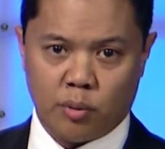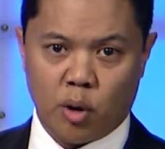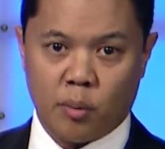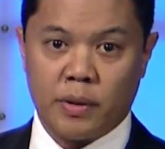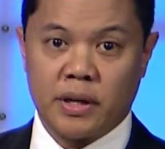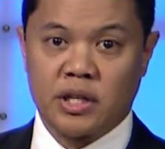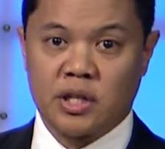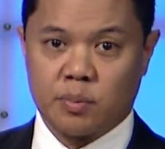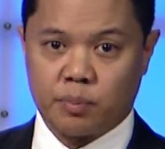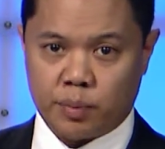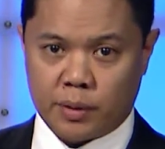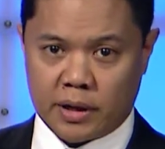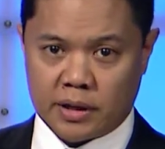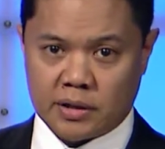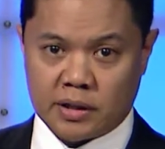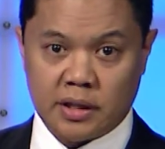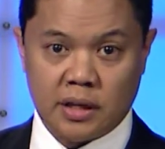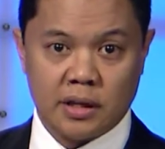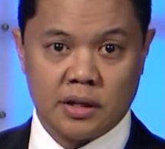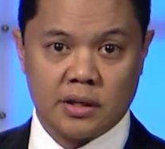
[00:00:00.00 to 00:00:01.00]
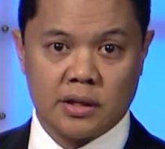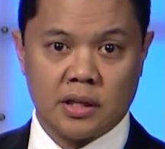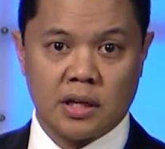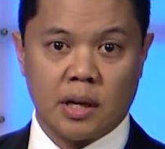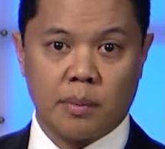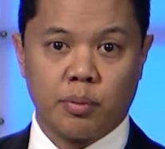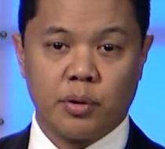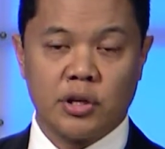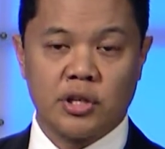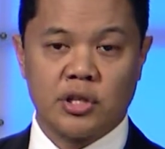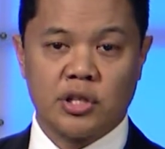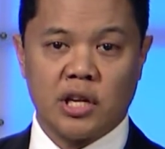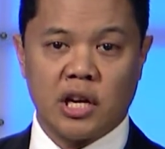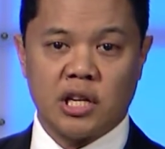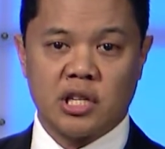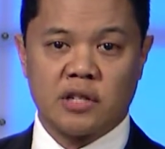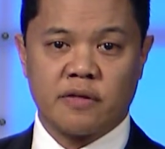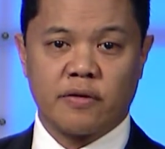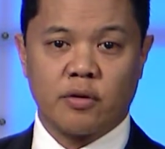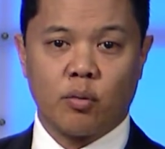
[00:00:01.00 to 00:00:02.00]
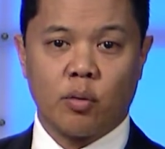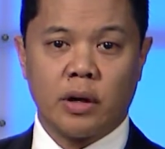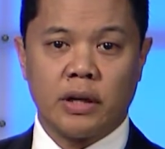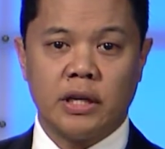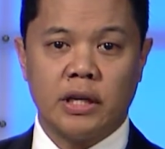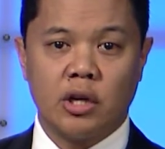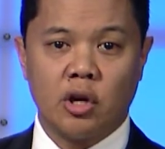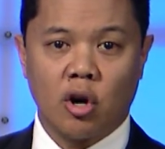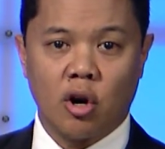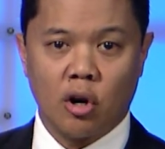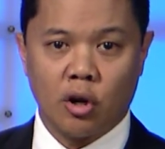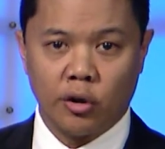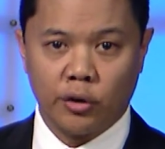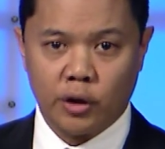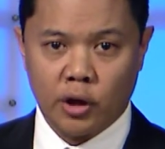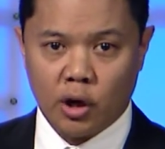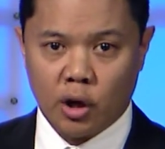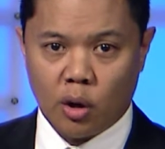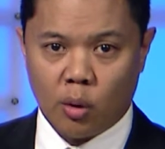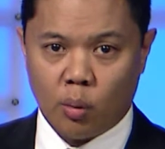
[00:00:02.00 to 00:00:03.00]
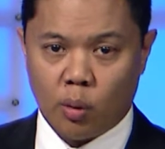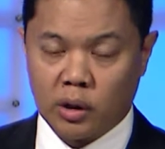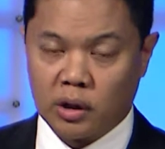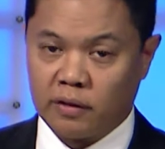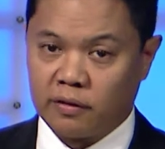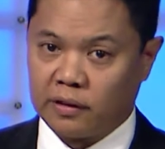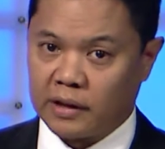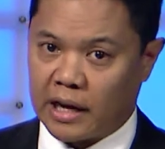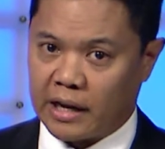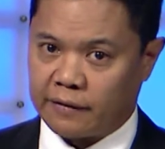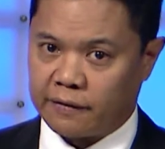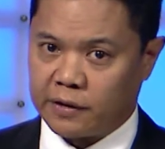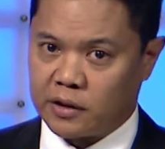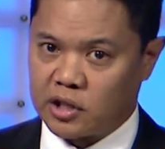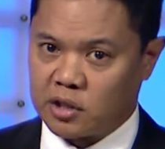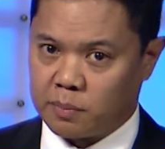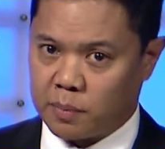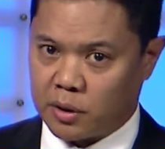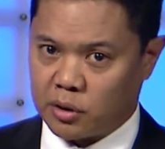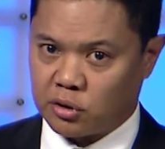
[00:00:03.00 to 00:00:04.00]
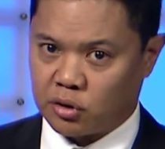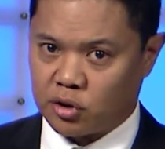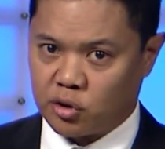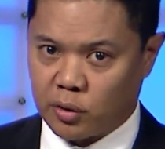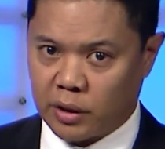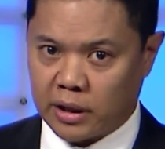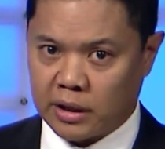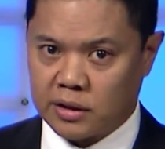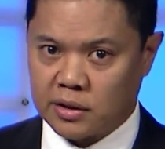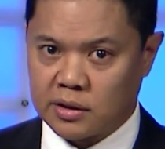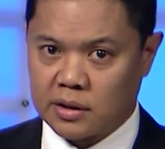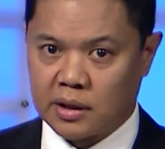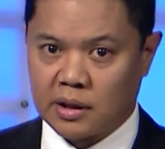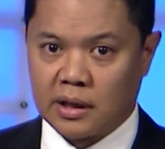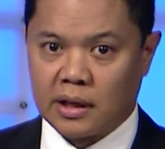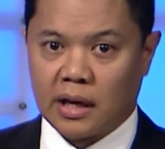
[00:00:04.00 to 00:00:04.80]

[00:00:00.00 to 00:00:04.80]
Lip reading: expressed his appreciation for what he called one of Latvia's special traits,